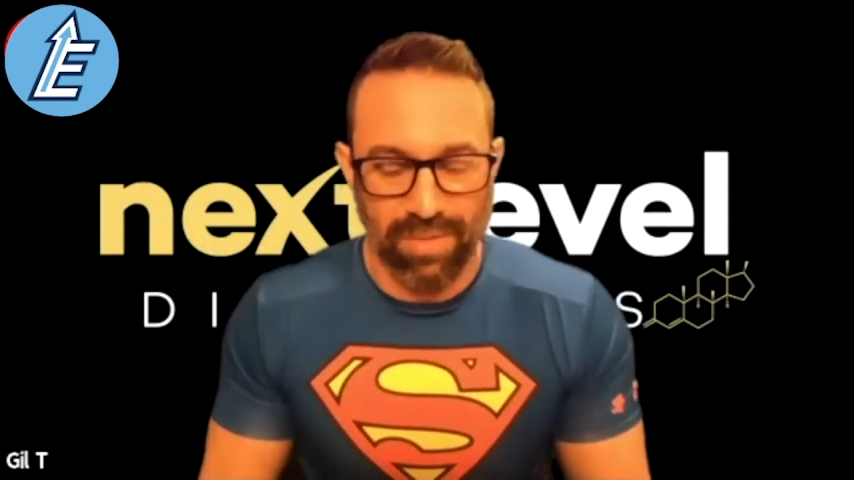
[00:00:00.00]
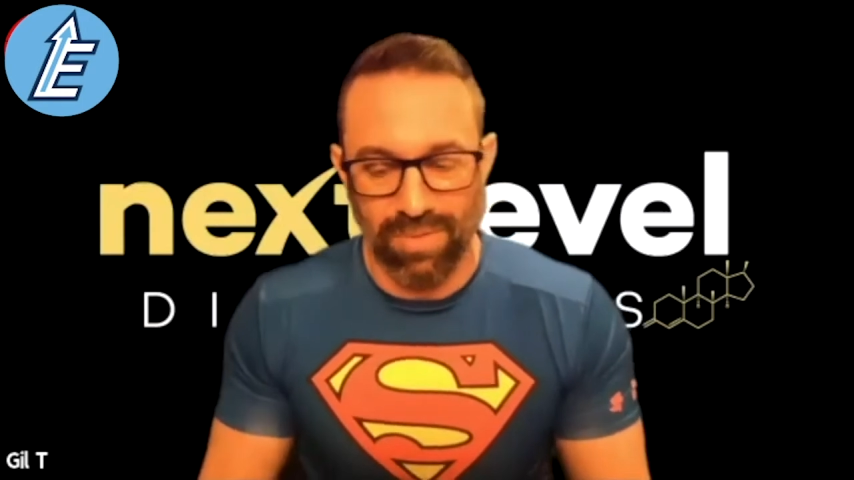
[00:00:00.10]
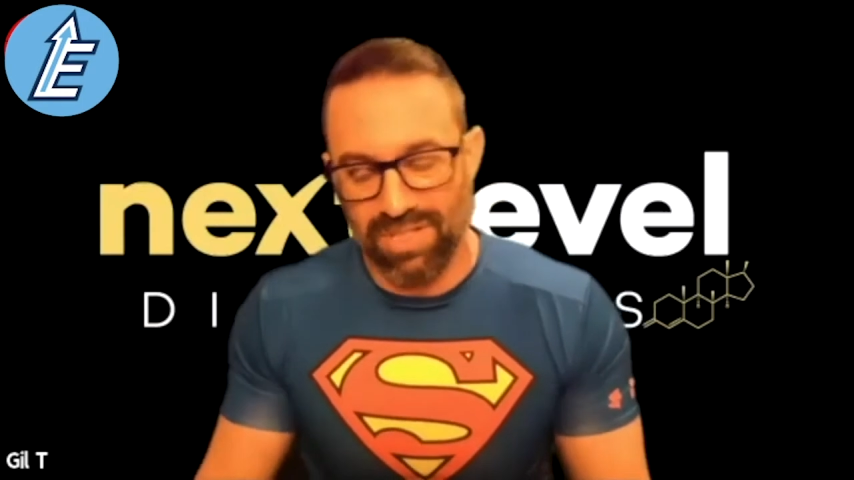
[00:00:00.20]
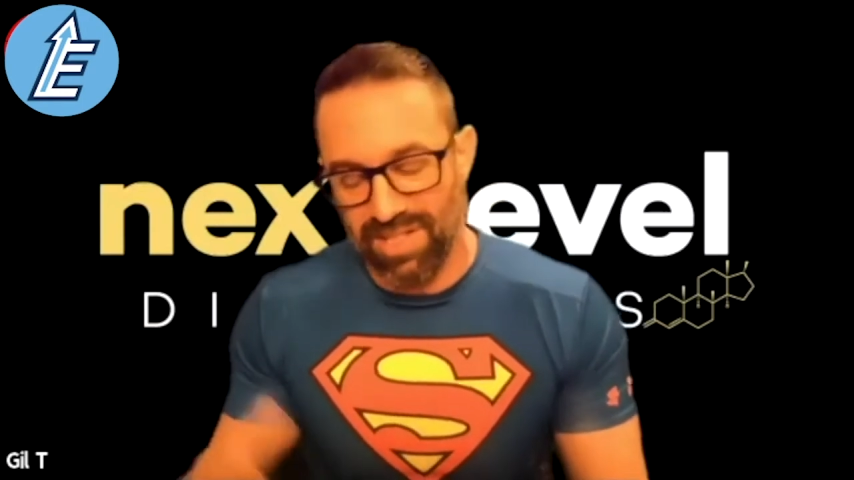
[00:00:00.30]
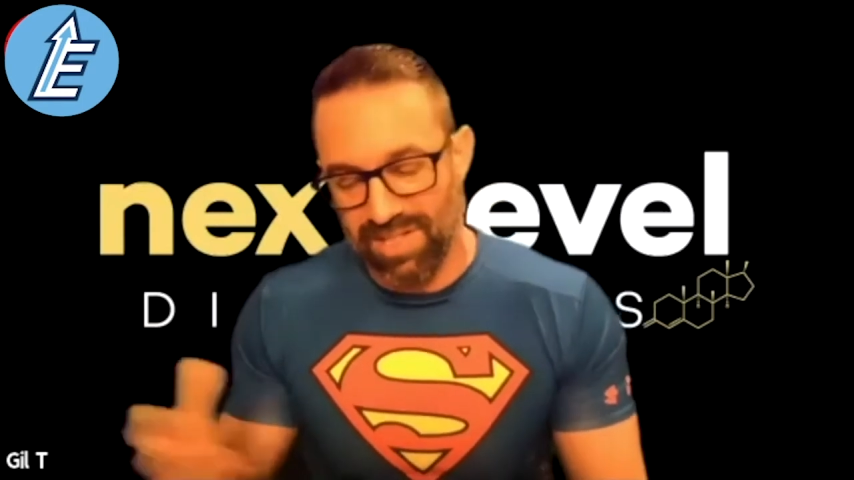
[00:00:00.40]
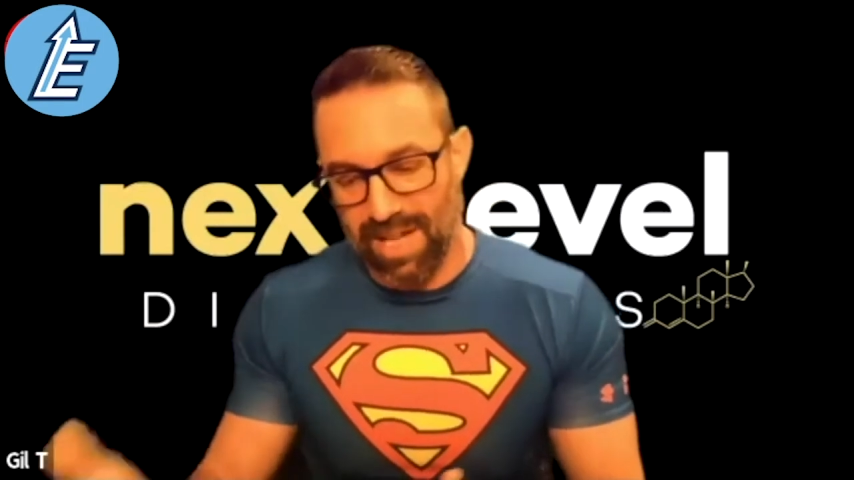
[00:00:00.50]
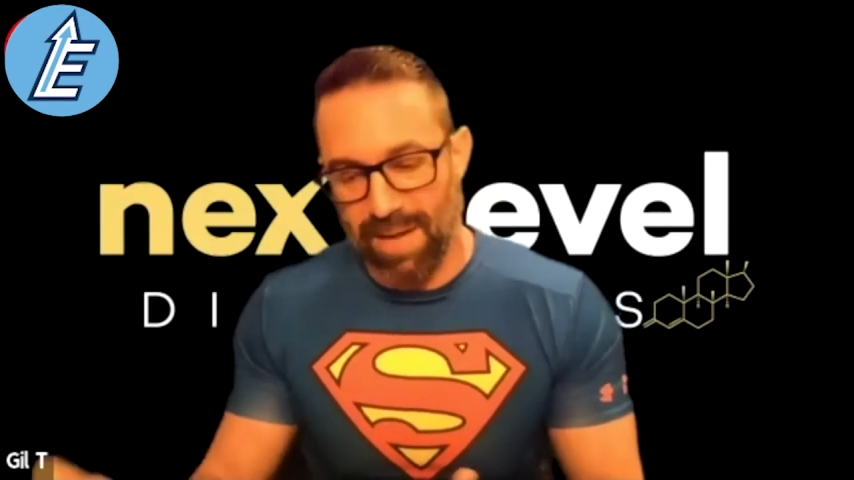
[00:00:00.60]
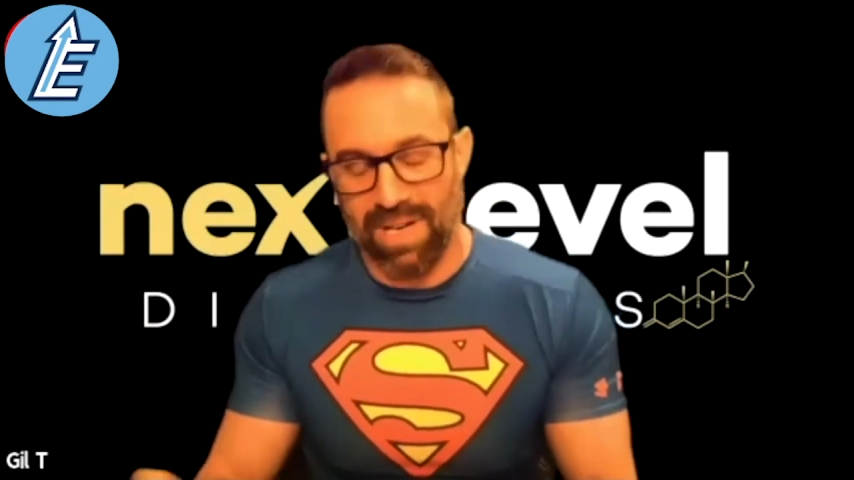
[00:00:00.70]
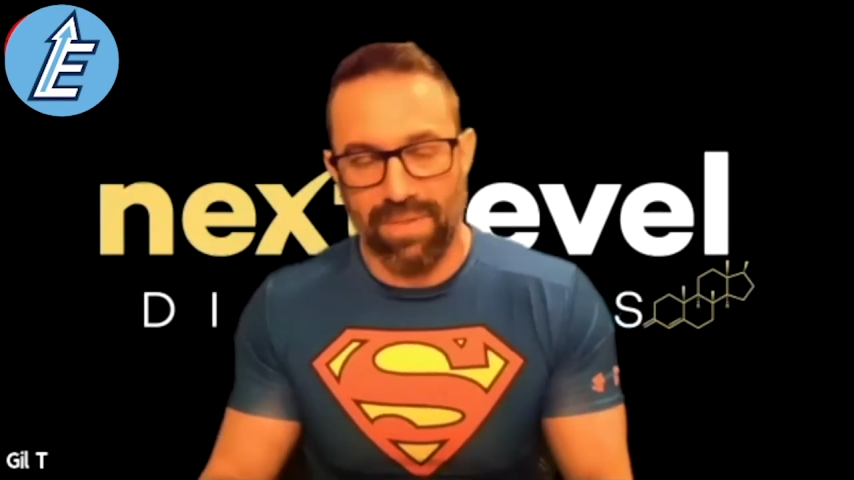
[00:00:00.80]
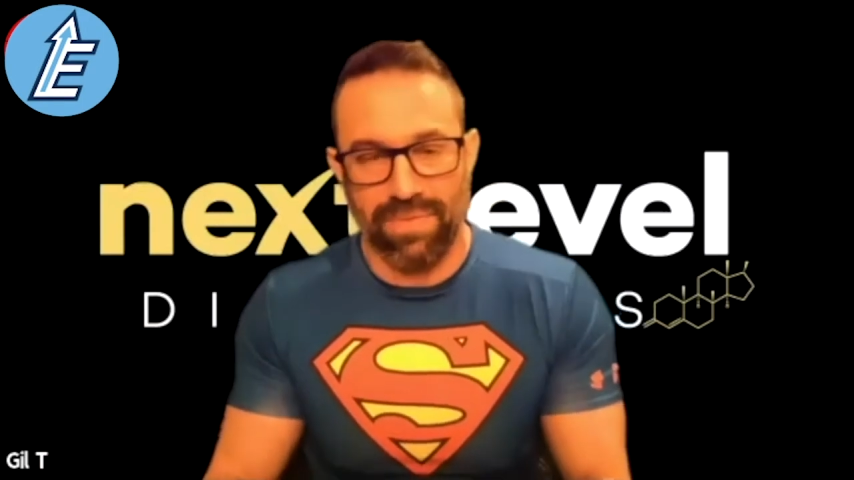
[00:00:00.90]
which is
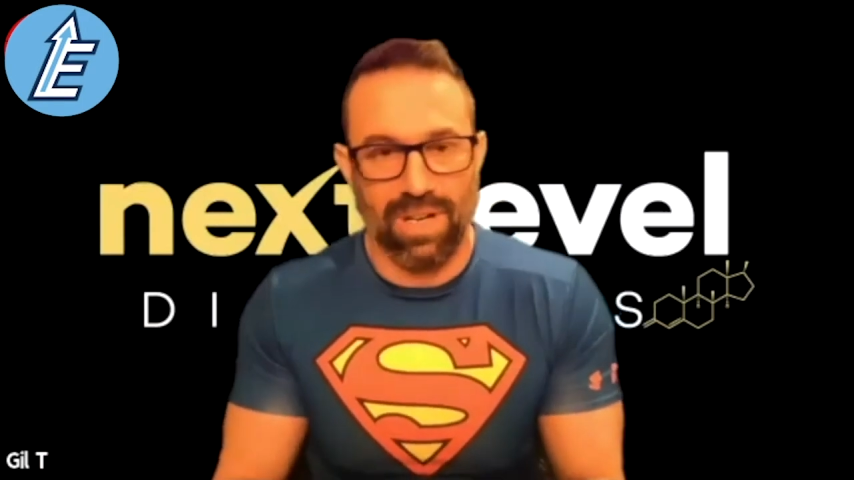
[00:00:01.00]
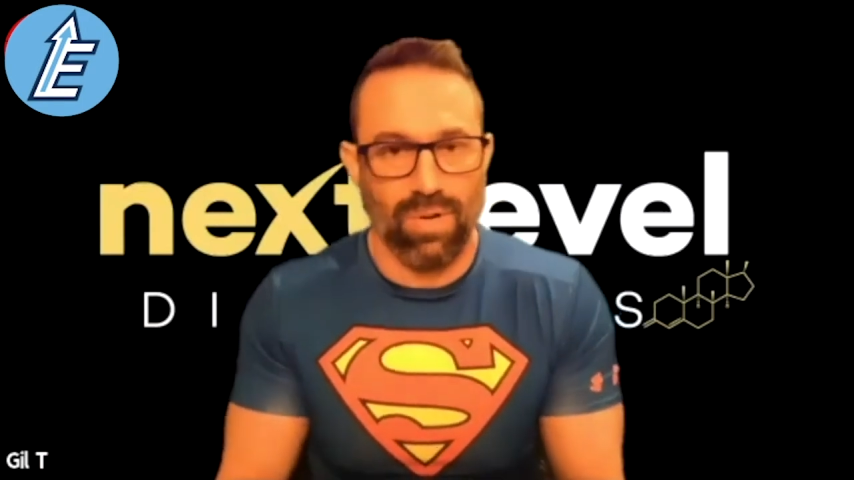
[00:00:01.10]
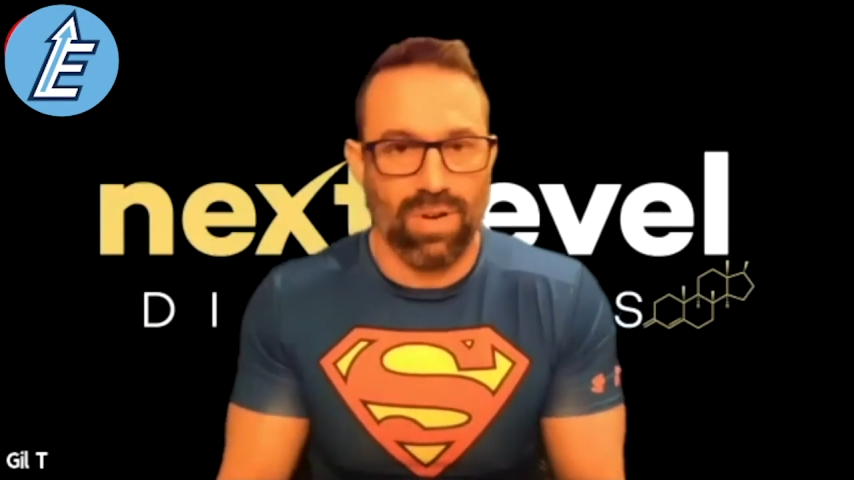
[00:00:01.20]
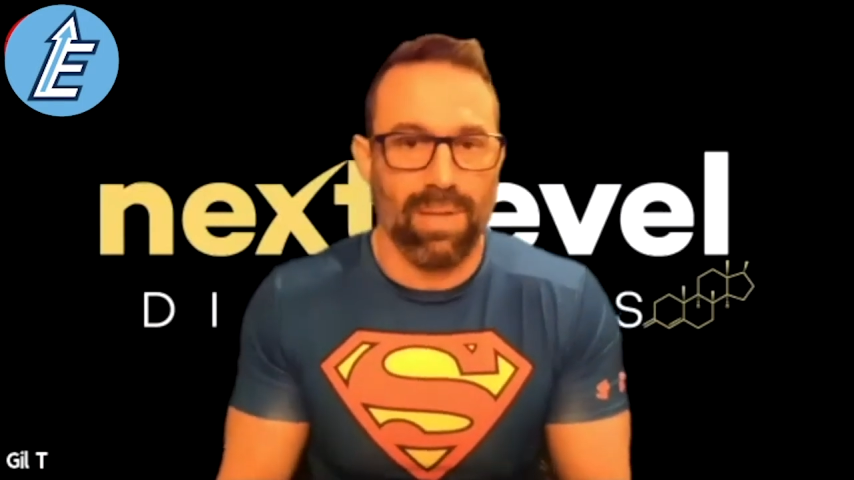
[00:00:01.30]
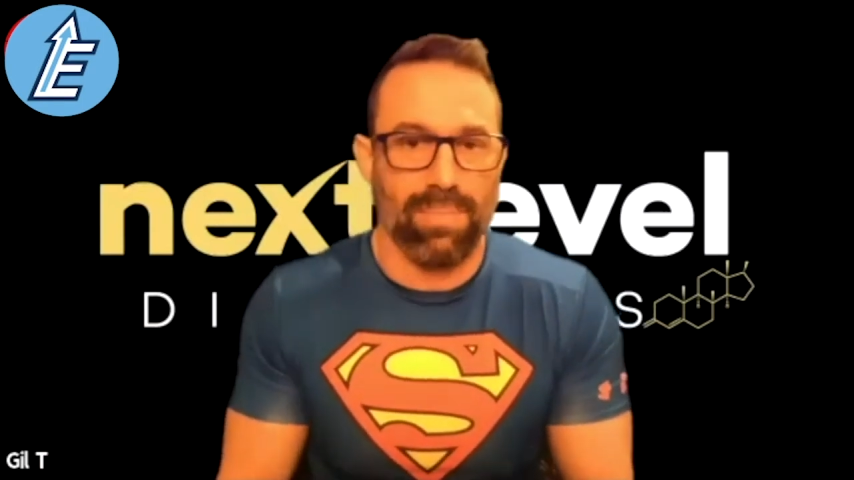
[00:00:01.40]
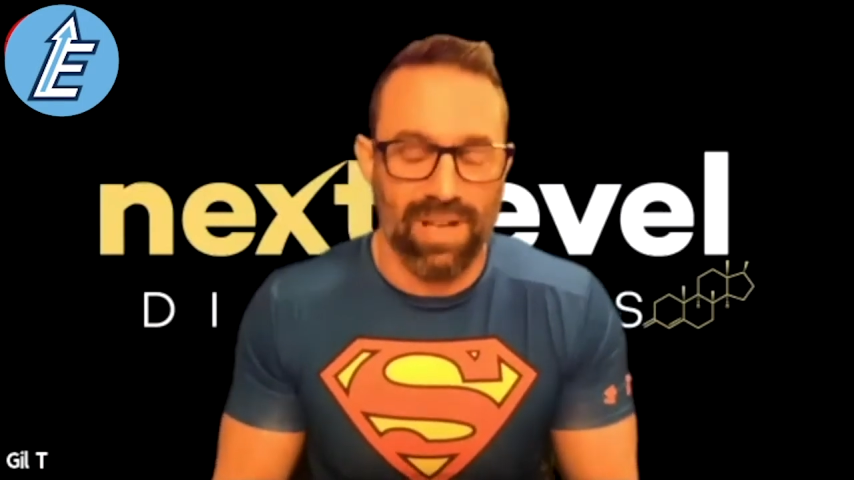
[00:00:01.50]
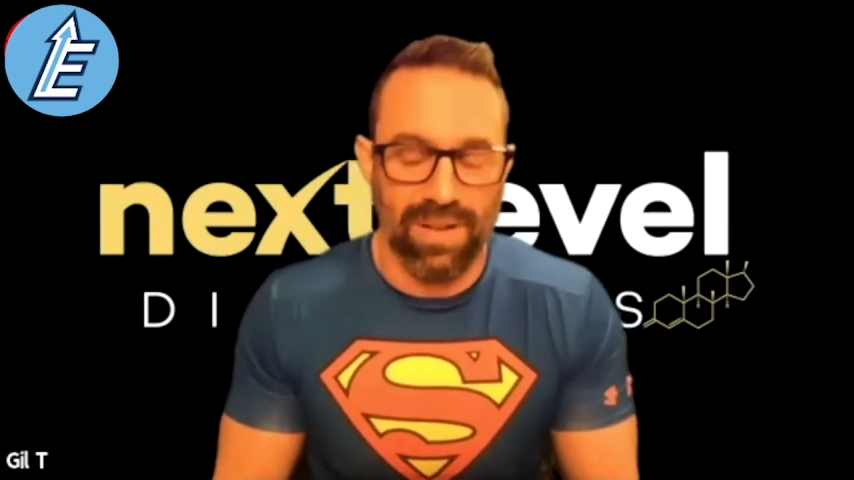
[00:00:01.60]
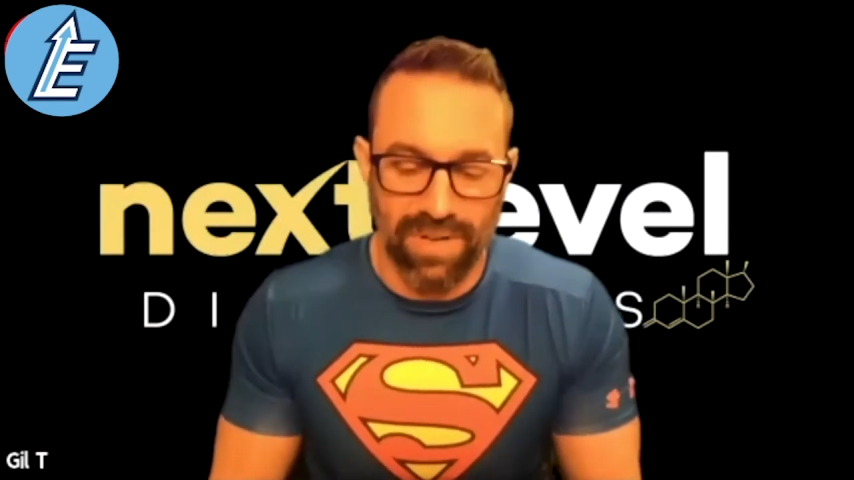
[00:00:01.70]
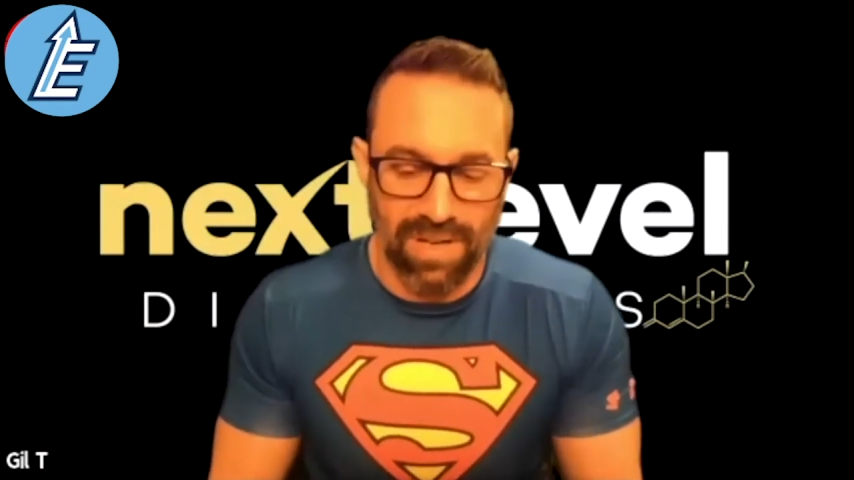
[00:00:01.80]
epinephrine and norepinephrine,